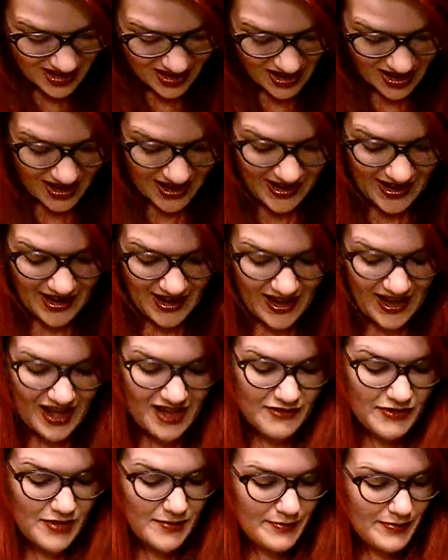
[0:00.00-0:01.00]
I
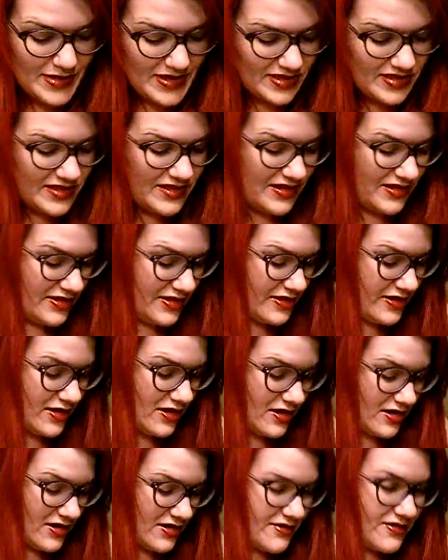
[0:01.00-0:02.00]
have business
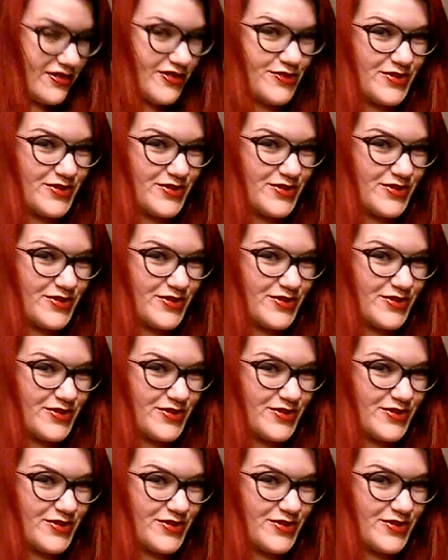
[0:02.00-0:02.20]
cards,